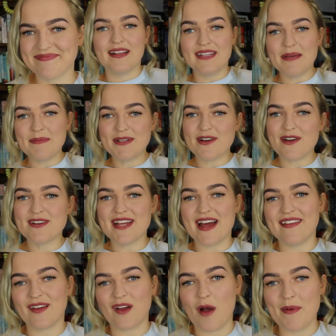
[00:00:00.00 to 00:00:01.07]
Let me know
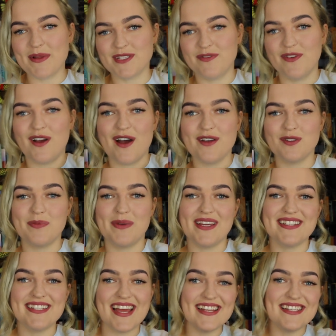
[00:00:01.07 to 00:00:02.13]
down in the comments if you guys will be
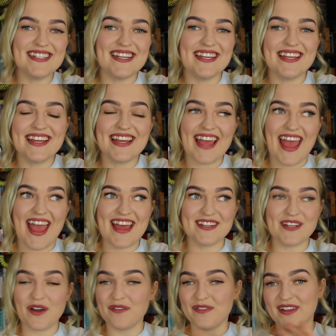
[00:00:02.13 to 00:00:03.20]
attending and
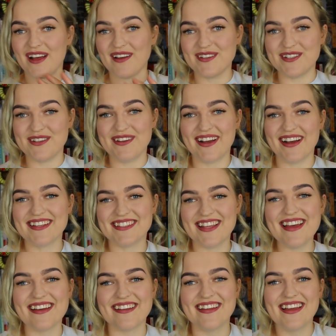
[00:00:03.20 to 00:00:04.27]
hopefully I'll see you guys
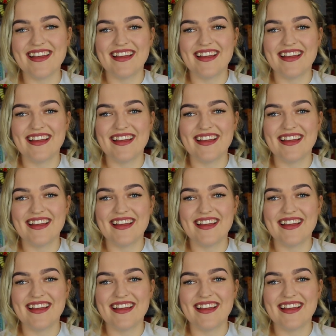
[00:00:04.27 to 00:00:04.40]
there.